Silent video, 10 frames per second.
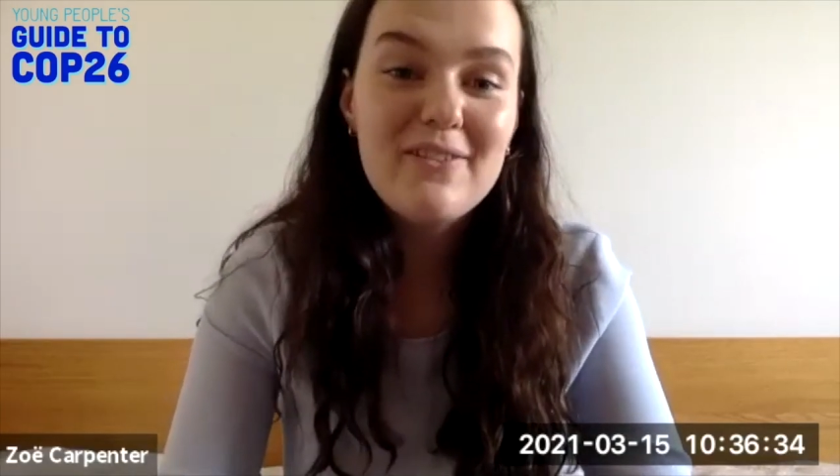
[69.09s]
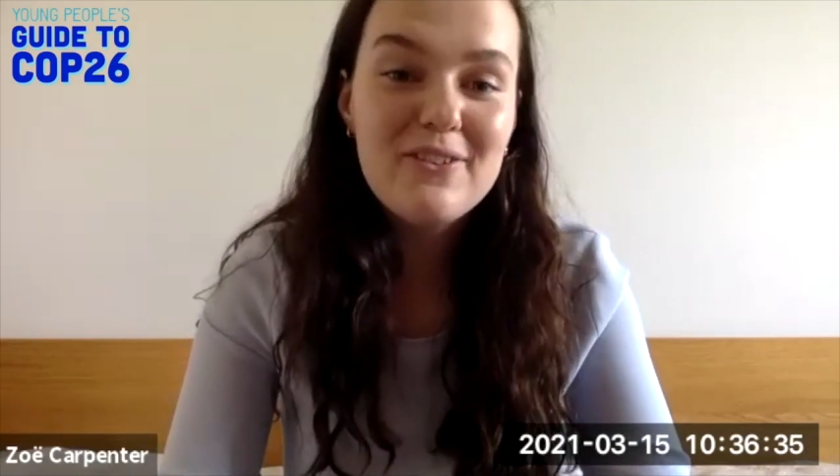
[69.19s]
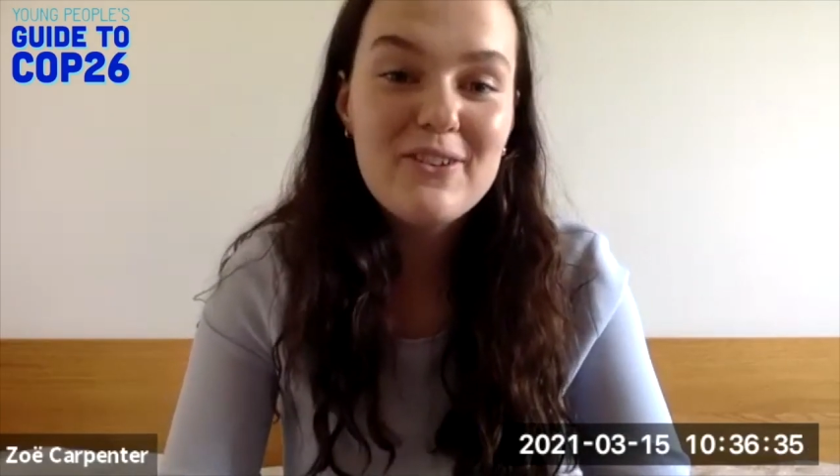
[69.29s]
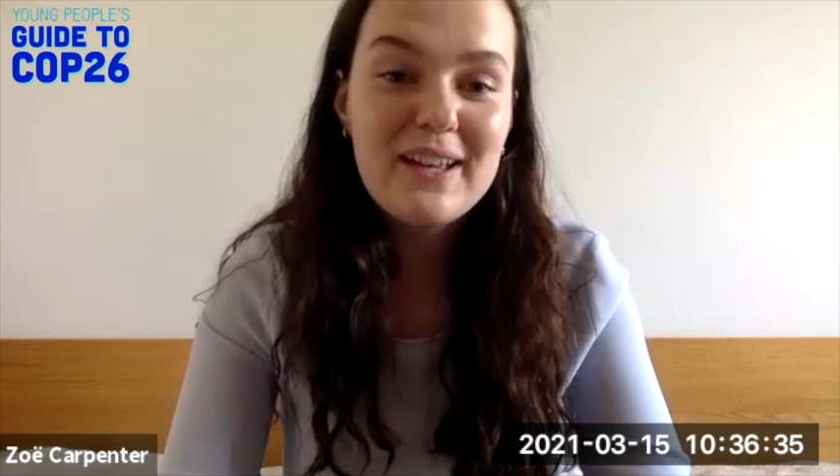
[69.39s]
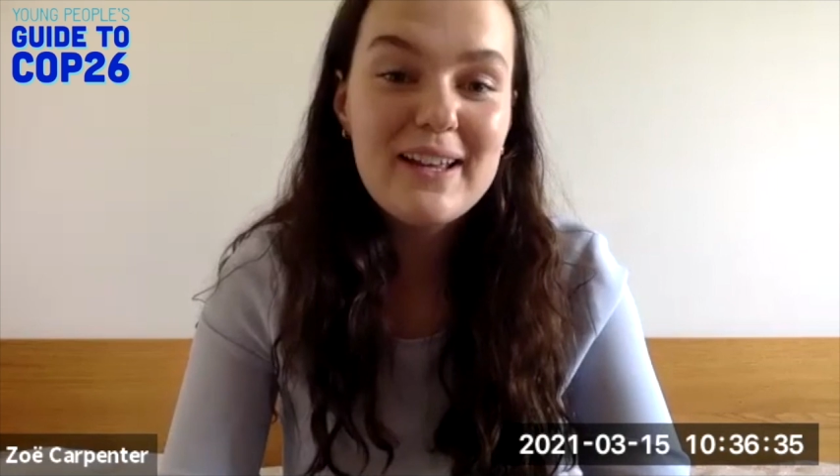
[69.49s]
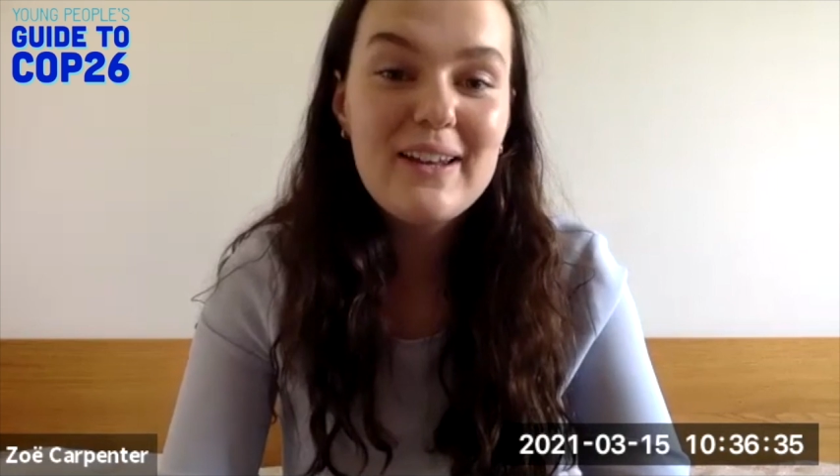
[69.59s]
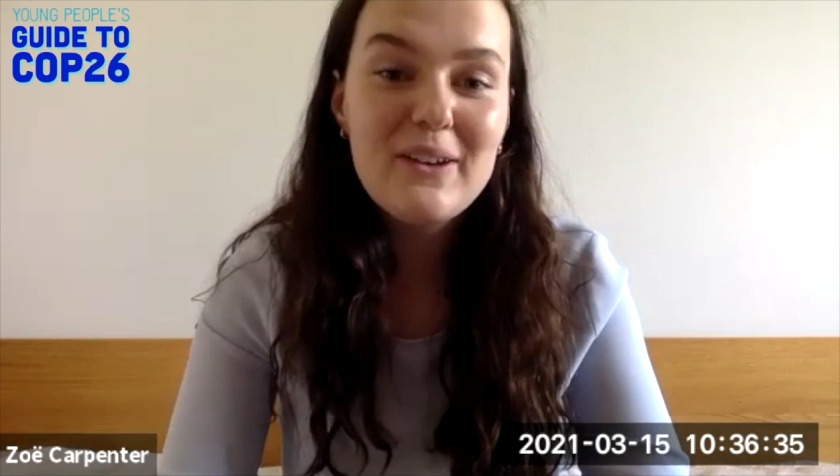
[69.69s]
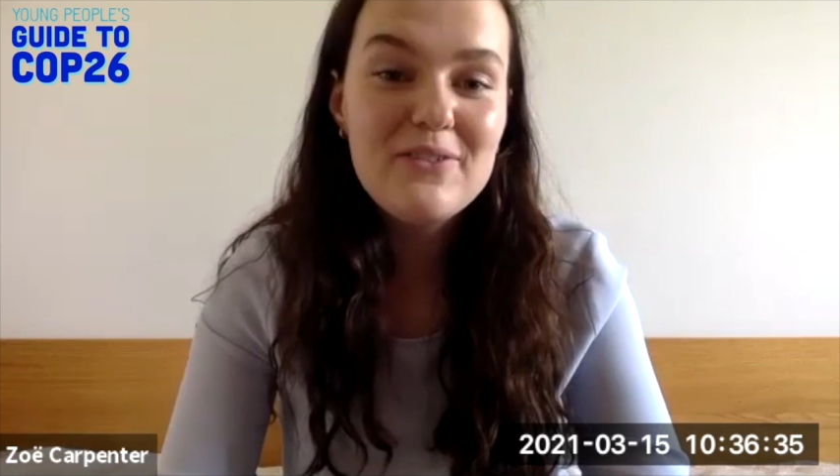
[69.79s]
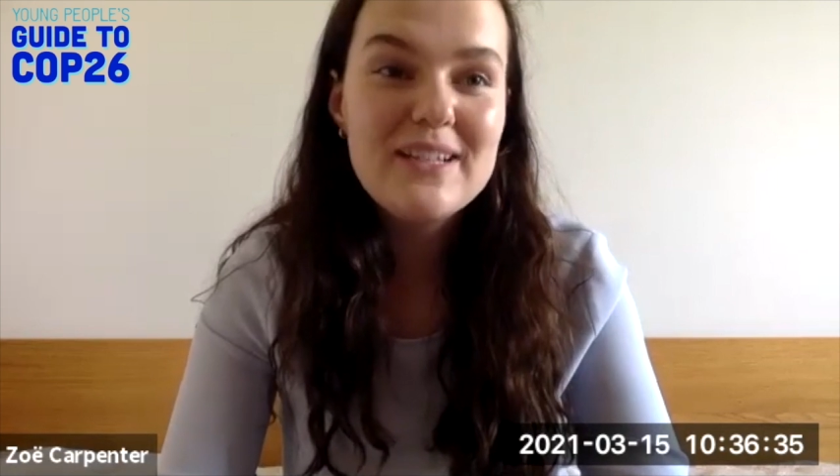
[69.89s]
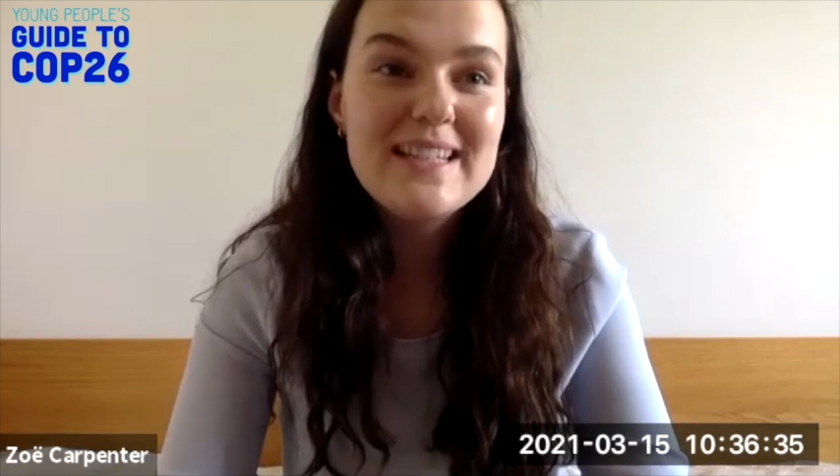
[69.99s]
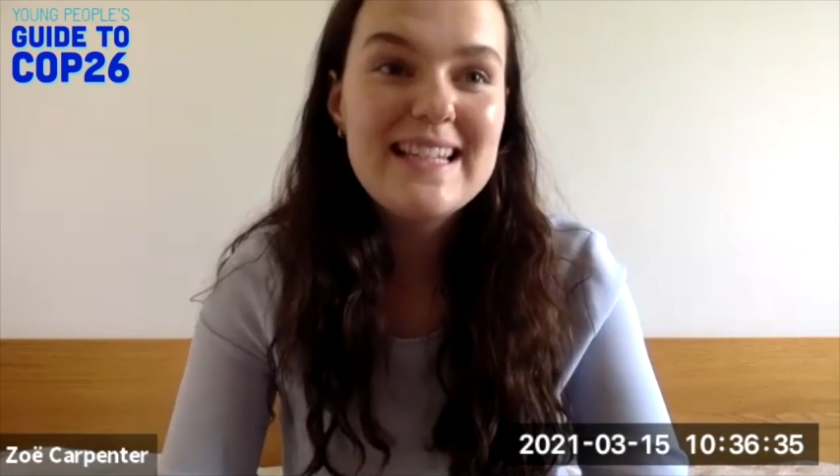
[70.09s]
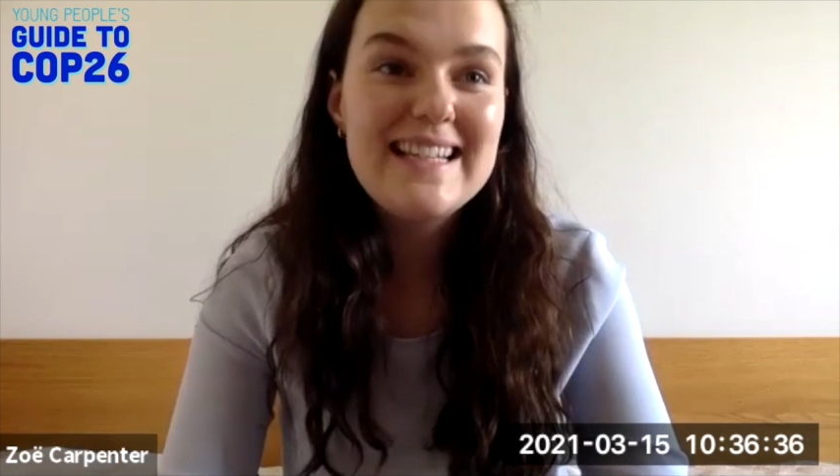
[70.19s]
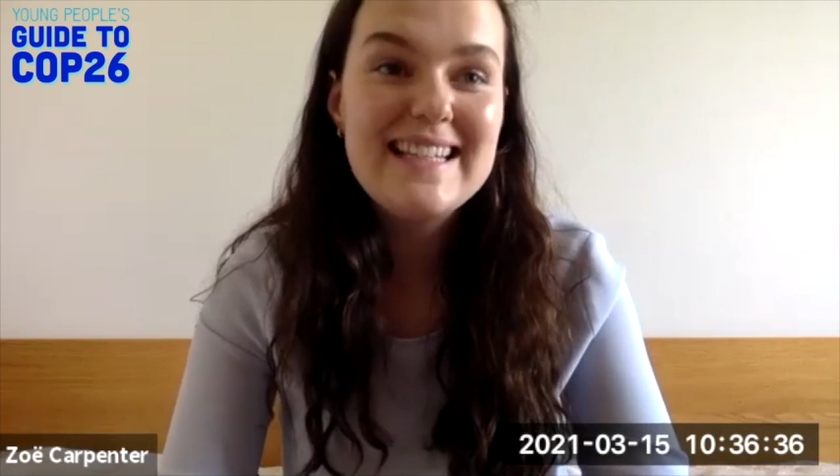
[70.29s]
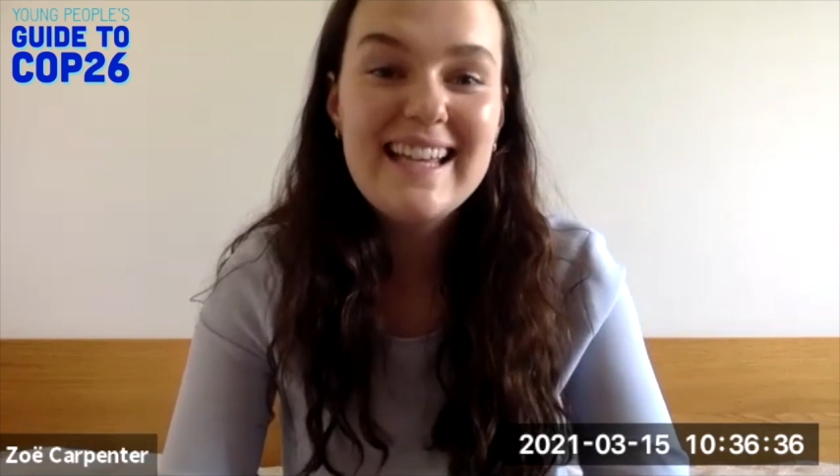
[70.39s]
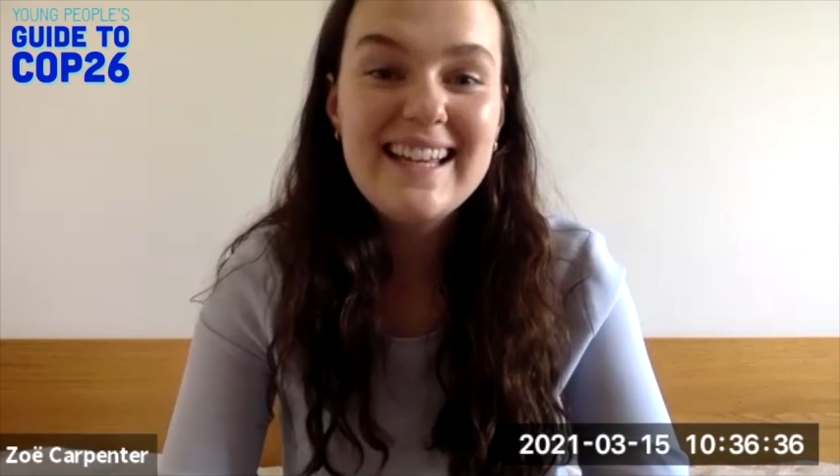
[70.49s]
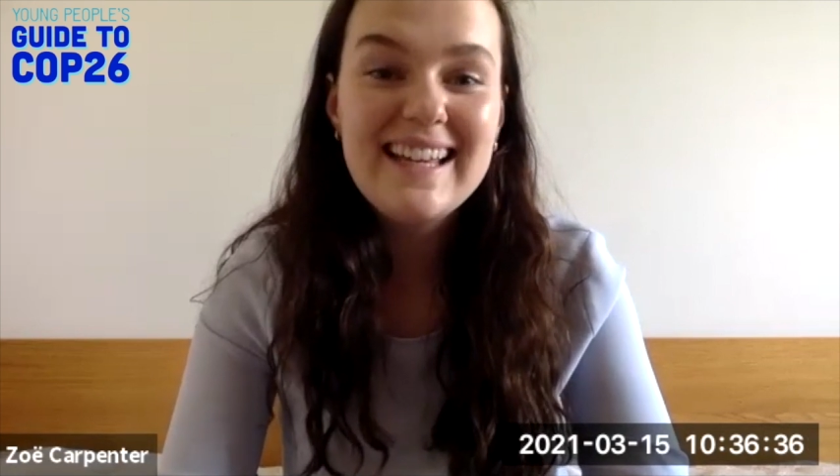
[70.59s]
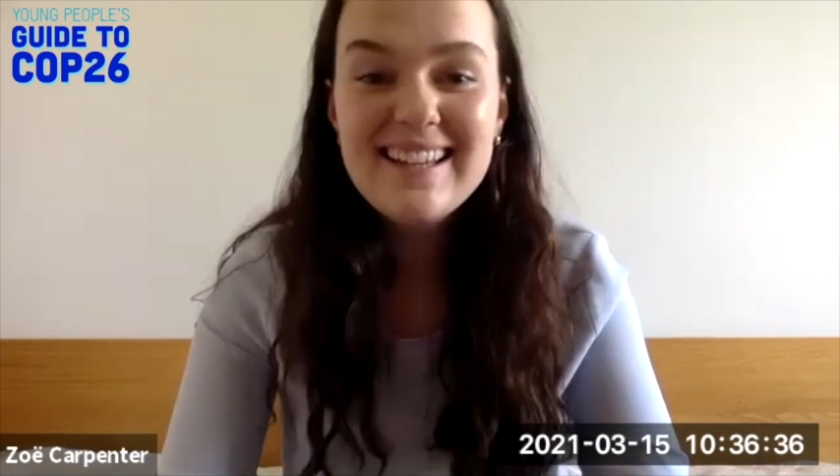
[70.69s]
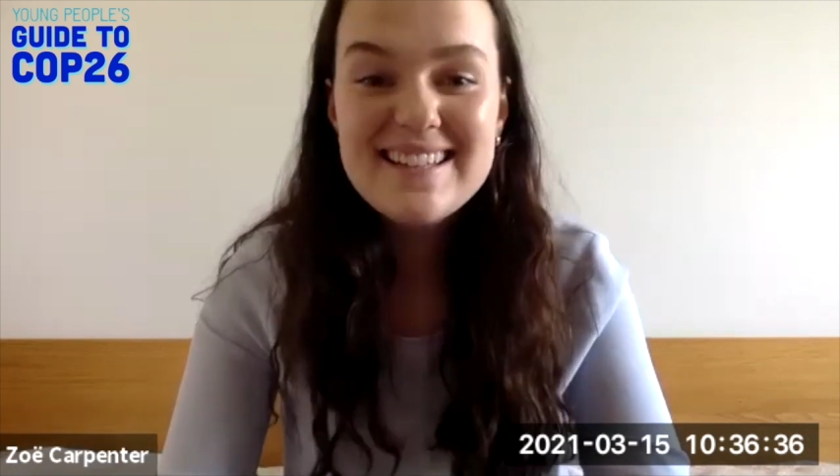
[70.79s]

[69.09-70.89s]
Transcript: I feel like a lot of us need to